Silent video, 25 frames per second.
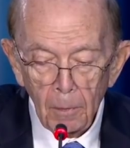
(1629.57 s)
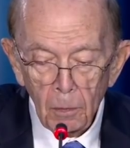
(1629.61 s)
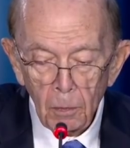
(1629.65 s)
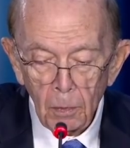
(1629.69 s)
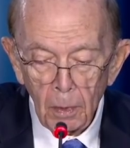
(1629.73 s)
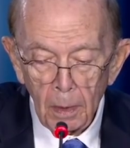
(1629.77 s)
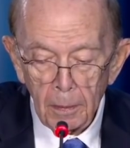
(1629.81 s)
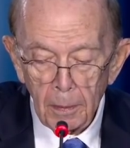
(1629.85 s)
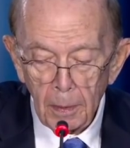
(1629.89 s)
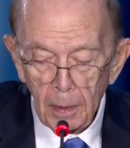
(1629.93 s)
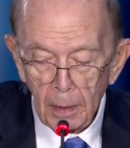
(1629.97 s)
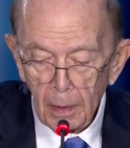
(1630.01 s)

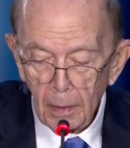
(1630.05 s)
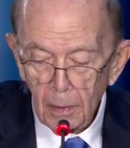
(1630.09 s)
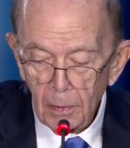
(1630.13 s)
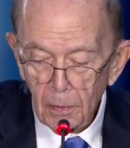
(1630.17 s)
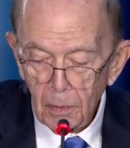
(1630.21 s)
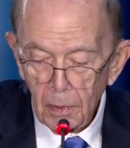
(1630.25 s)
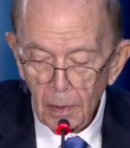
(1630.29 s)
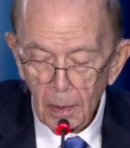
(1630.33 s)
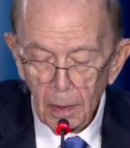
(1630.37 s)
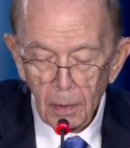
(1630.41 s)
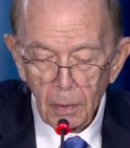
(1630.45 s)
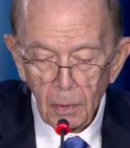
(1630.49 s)
We will
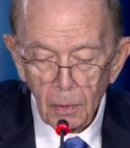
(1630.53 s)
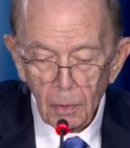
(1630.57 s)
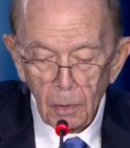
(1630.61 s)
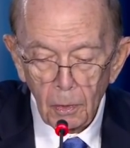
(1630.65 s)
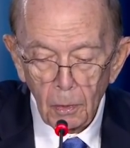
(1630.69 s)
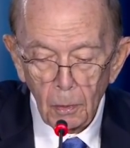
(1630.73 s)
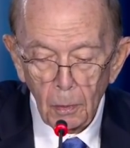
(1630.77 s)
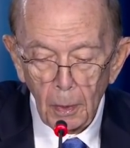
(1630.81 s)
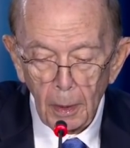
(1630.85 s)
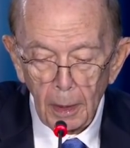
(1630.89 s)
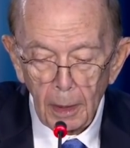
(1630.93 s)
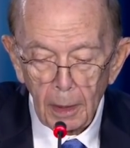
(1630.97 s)
continue
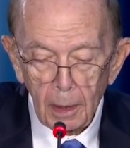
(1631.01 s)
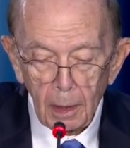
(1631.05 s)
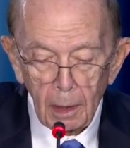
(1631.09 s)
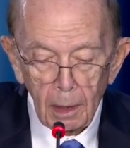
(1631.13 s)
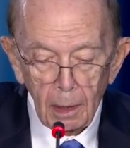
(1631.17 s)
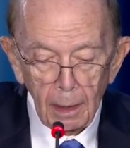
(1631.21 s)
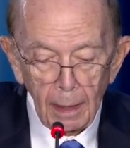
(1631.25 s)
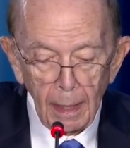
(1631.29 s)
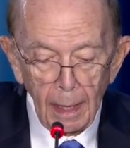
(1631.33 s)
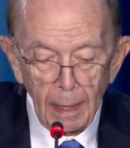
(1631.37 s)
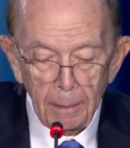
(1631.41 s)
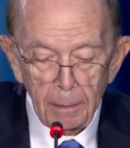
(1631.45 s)
to work
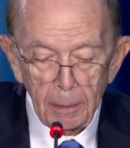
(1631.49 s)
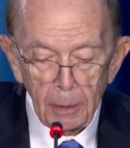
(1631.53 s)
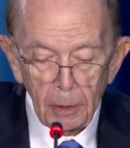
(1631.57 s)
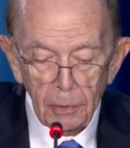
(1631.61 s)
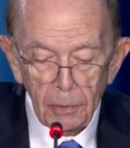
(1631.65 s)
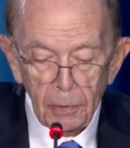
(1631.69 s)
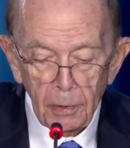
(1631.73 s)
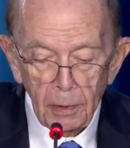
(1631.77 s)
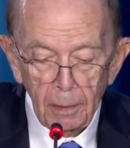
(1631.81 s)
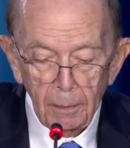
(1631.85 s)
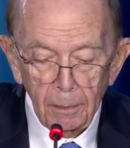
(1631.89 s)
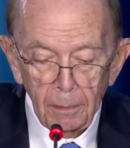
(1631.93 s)

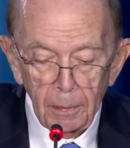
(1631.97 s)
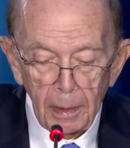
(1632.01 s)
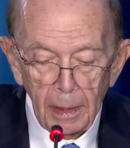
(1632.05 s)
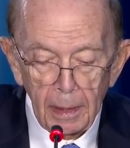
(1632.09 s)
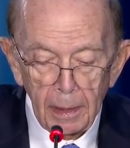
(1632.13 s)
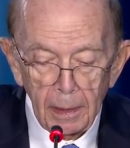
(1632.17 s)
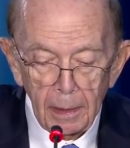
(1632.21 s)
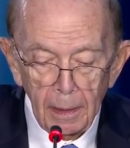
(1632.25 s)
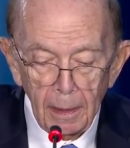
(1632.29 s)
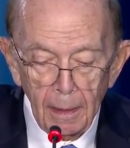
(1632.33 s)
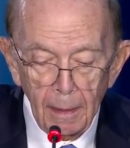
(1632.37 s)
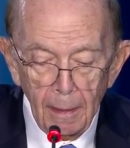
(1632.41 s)

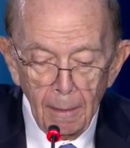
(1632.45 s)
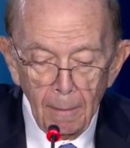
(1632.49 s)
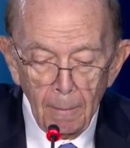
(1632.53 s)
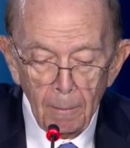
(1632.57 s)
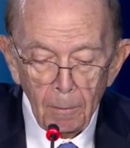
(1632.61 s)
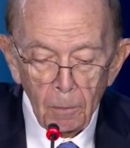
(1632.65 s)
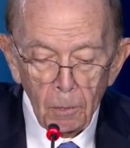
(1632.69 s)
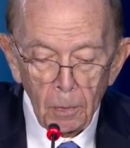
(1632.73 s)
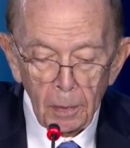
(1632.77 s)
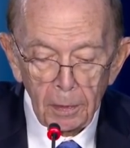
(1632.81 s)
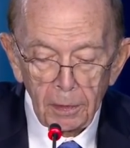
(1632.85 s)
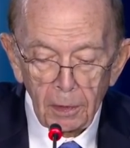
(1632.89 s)
collaboratively
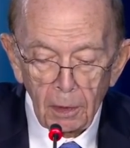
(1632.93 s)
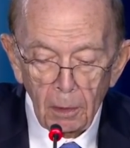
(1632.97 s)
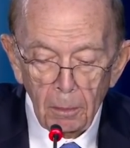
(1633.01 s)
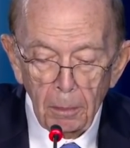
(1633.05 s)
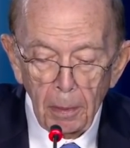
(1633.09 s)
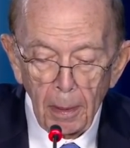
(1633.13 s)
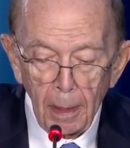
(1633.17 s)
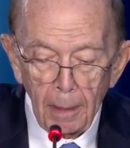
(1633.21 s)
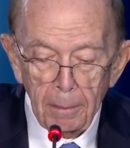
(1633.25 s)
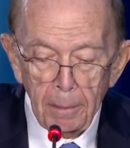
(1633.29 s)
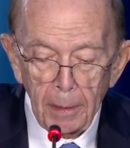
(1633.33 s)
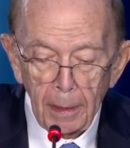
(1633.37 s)
with the
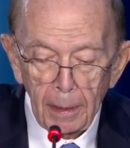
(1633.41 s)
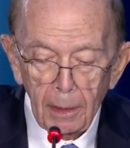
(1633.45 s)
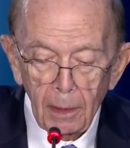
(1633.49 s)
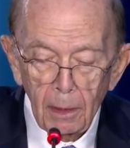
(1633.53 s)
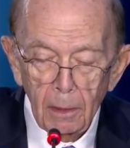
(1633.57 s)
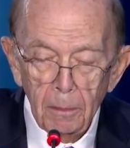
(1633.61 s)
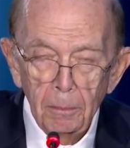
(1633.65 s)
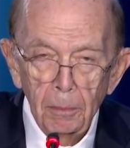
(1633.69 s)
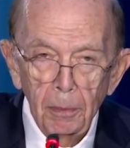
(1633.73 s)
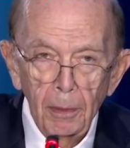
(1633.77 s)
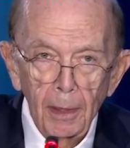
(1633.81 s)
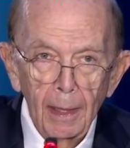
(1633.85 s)
public
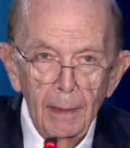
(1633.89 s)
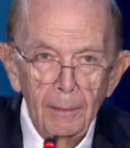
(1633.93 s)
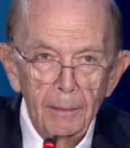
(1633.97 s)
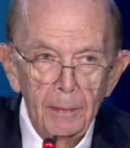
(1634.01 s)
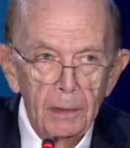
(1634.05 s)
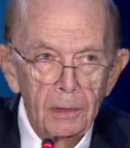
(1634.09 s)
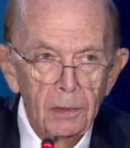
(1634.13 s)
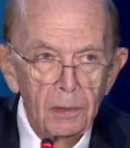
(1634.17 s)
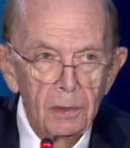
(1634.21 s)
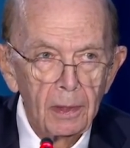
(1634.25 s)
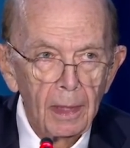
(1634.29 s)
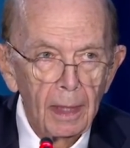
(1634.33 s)
and
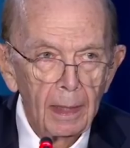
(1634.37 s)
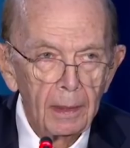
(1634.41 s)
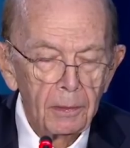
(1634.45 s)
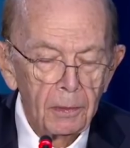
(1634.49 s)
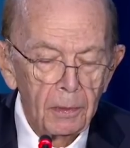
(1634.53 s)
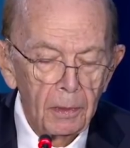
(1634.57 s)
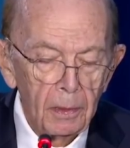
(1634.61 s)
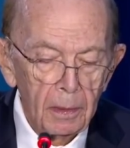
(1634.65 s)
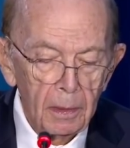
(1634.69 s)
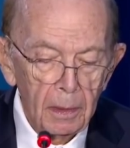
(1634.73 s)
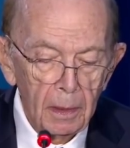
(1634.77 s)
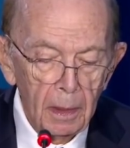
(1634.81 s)
private
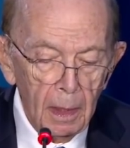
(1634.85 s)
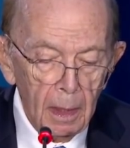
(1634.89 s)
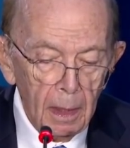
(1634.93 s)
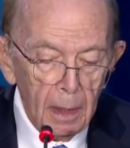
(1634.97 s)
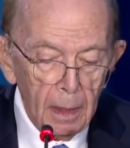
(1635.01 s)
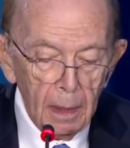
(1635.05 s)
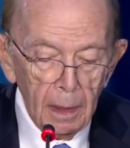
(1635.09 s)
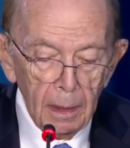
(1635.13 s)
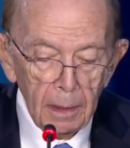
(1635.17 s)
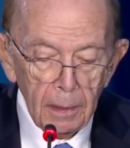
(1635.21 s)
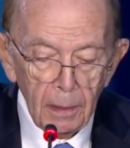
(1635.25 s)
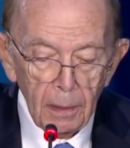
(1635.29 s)
sector
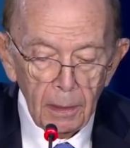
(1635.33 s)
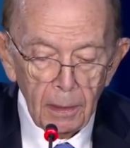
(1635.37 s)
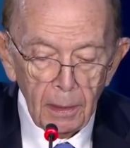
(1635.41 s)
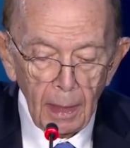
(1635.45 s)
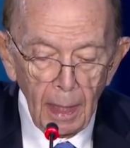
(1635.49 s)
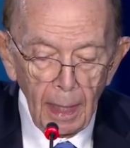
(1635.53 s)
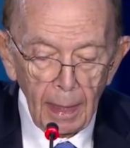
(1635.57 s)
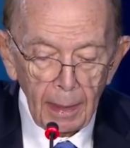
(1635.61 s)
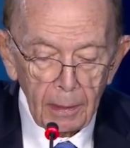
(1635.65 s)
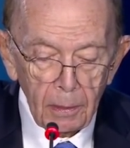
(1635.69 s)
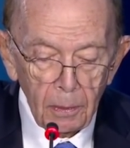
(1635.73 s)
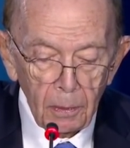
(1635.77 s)
to
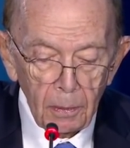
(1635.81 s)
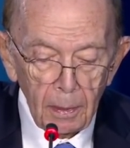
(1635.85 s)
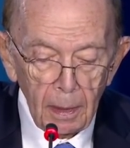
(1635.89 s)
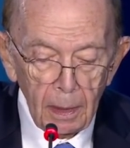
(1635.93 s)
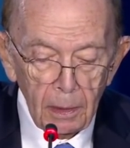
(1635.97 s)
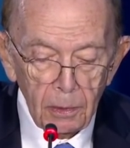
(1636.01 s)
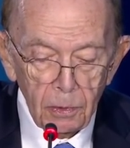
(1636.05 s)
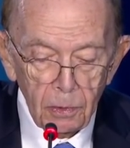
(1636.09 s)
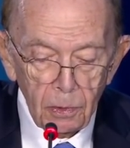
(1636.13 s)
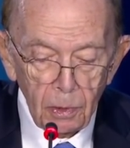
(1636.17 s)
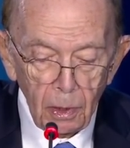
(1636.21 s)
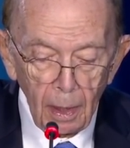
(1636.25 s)
tackle
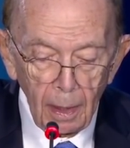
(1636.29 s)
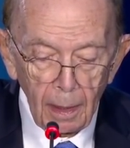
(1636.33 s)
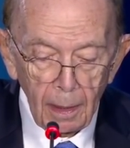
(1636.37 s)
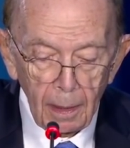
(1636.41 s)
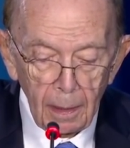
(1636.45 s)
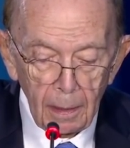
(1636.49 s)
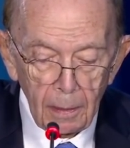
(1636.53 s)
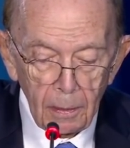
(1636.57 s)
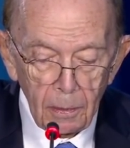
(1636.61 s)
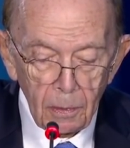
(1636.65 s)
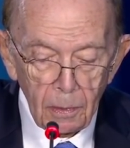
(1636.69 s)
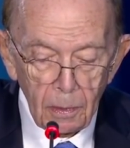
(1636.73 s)
this
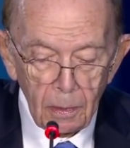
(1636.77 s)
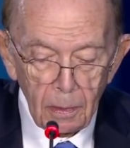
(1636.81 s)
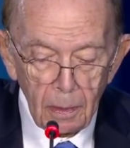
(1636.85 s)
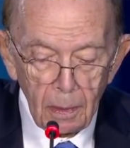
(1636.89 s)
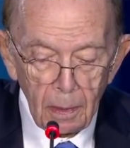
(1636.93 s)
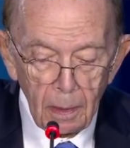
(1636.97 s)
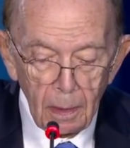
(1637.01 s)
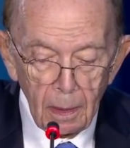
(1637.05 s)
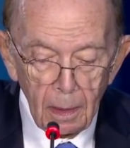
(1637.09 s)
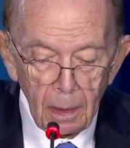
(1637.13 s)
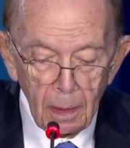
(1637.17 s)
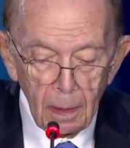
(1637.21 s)
challenge.
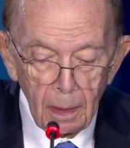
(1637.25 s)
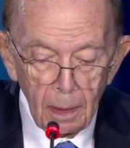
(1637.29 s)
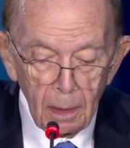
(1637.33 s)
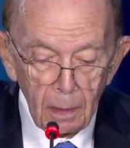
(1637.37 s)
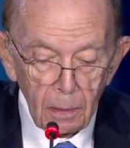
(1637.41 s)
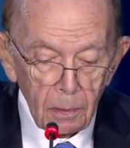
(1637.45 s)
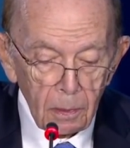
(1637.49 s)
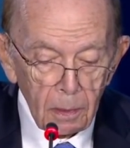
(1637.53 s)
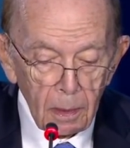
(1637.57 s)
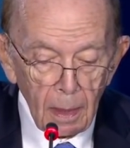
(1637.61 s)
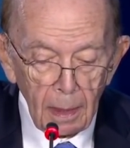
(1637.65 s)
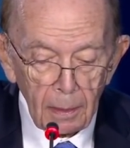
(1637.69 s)

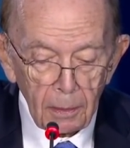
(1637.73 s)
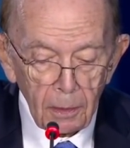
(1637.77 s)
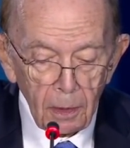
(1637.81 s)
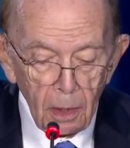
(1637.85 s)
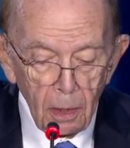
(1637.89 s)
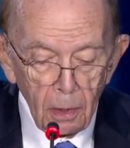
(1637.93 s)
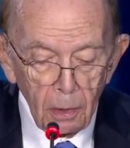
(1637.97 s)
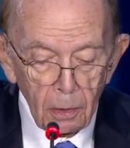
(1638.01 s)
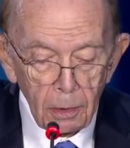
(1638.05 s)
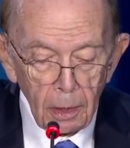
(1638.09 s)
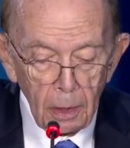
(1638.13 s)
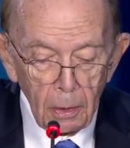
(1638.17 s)
It's not
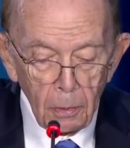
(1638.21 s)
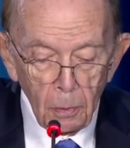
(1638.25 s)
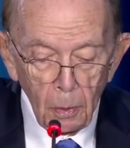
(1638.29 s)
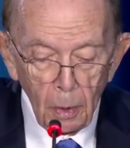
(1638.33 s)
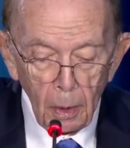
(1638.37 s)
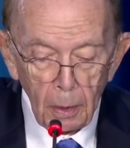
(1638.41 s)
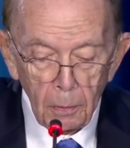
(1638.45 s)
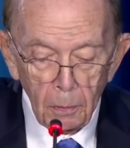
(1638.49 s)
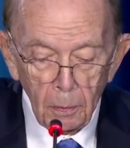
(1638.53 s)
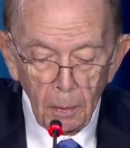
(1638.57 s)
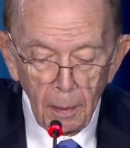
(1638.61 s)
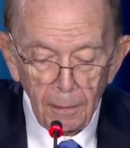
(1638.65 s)
the only
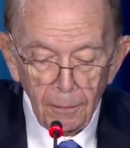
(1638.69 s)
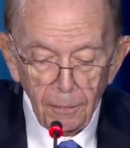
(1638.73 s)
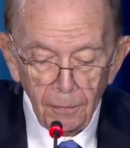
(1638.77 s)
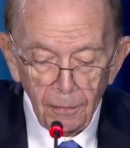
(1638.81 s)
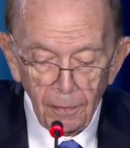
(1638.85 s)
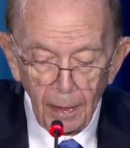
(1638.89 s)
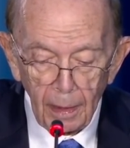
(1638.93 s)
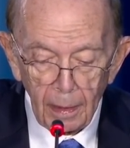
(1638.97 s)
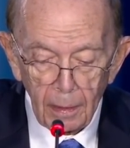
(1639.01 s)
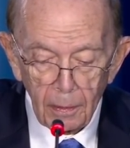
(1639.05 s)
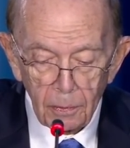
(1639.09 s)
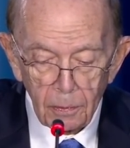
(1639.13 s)
one we
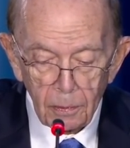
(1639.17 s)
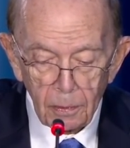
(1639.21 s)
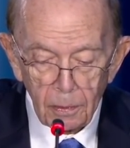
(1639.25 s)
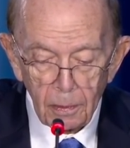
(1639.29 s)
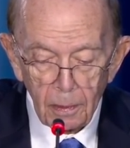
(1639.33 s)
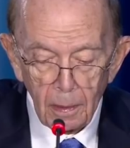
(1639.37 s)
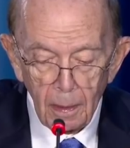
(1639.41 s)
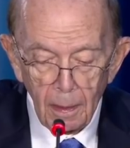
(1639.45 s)
face.